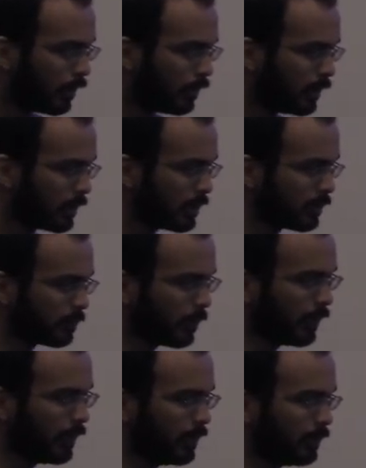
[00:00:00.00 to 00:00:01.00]
this is
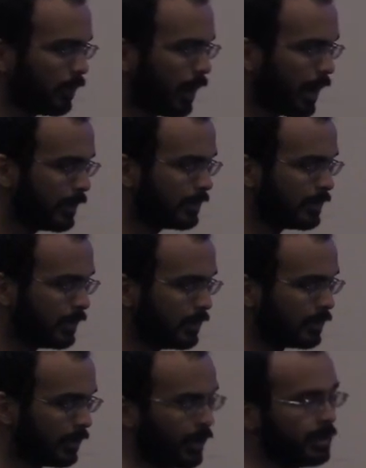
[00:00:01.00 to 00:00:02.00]
running behind the
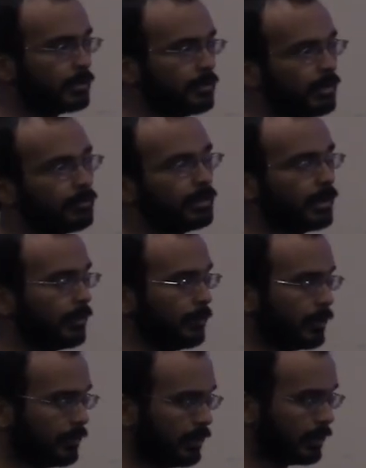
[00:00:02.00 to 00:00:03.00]
scenes in execute every time. We
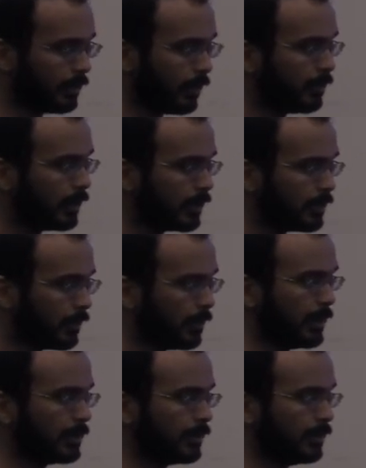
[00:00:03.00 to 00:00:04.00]
don't need to know this, but
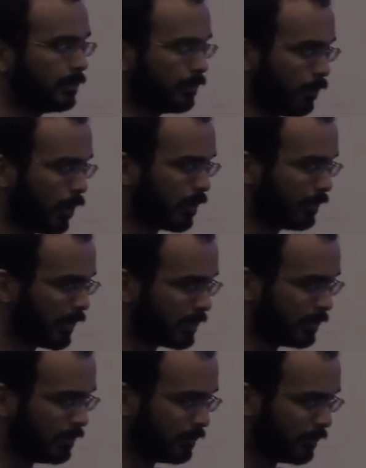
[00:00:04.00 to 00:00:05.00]
basically part of
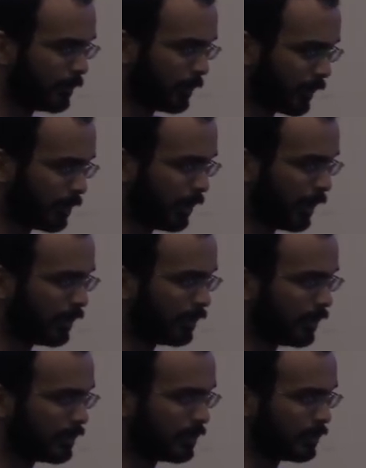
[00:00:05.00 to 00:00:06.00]
execute for the command
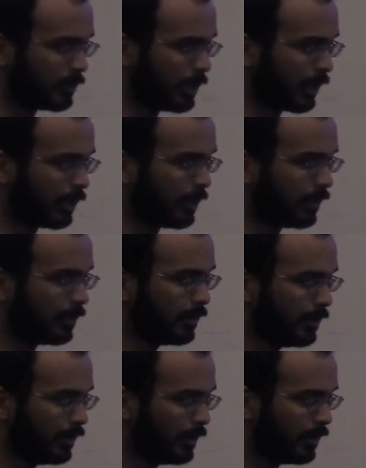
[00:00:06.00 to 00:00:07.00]
is it's checking,
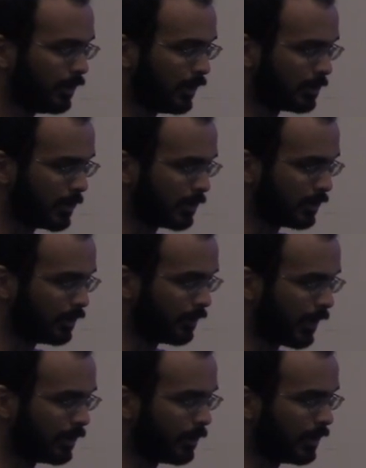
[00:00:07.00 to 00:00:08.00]
it's basically
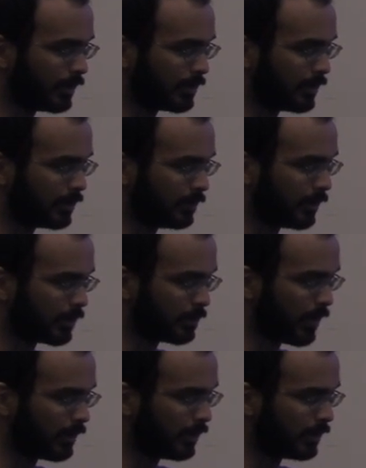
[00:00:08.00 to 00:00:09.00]
evaluating this is finished
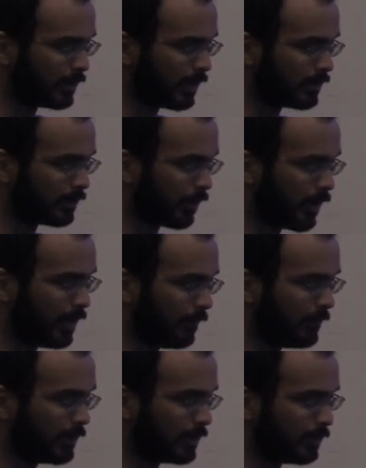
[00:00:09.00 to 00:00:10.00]
method and says, okay,
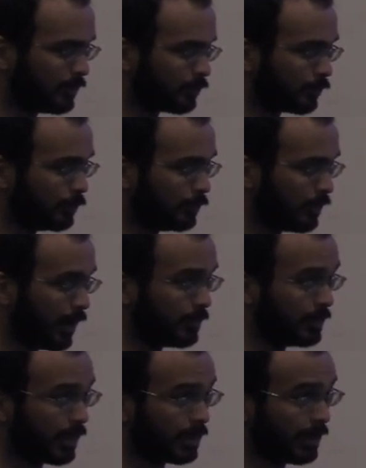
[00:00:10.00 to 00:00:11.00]
if this is true,
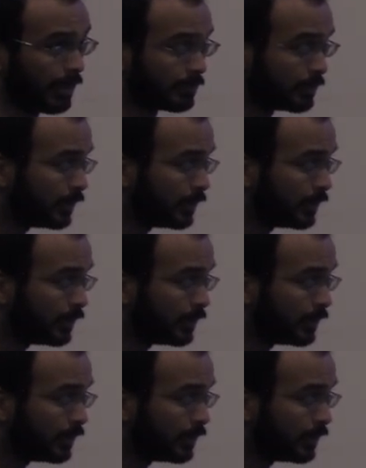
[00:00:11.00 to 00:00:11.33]
I'm done now.